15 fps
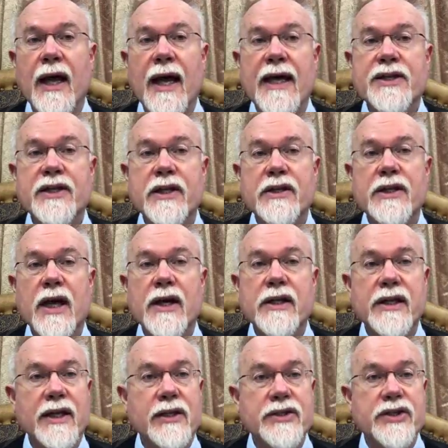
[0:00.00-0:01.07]

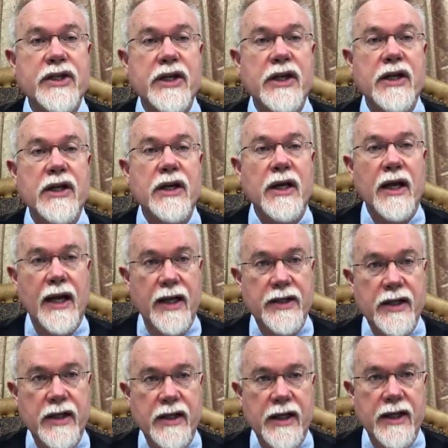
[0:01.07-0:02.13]

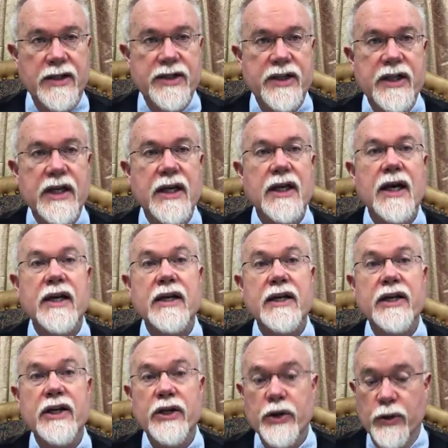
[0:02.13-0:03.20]

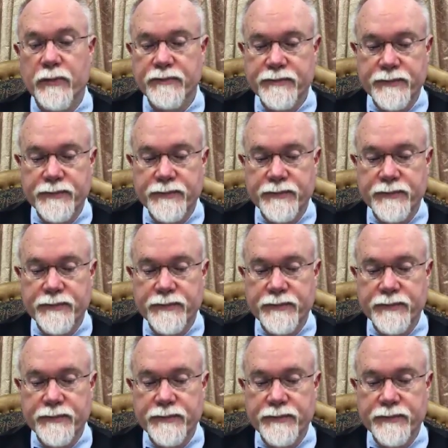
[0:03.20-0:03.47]
ask.chalcedon@chalcedon.edu.